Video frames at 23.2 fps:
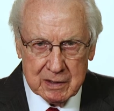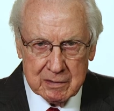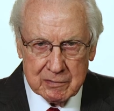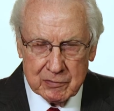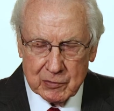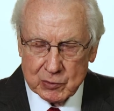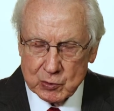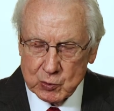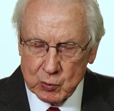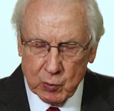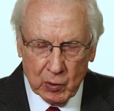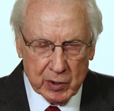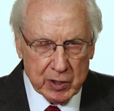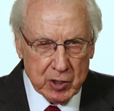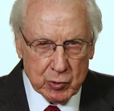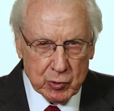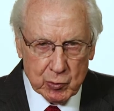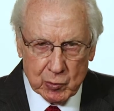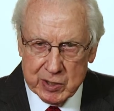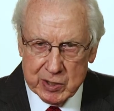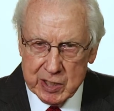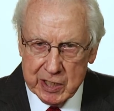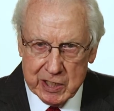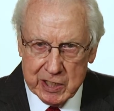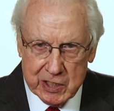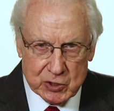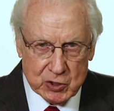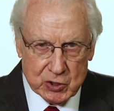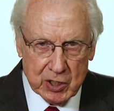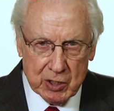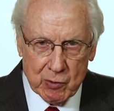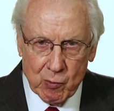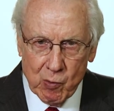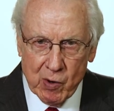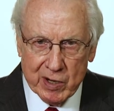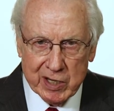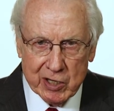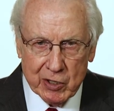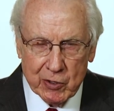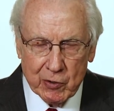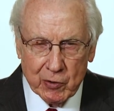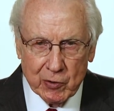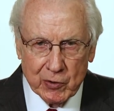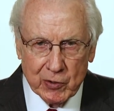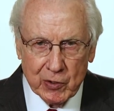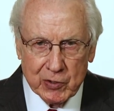For 23 days, they
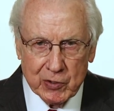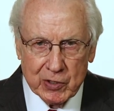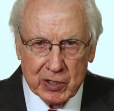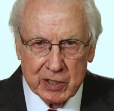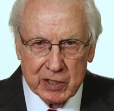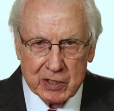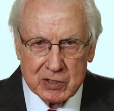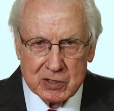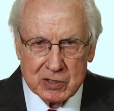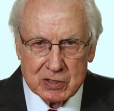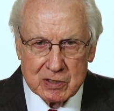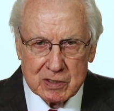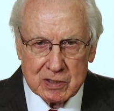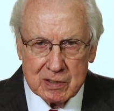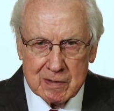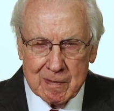waited on her needs.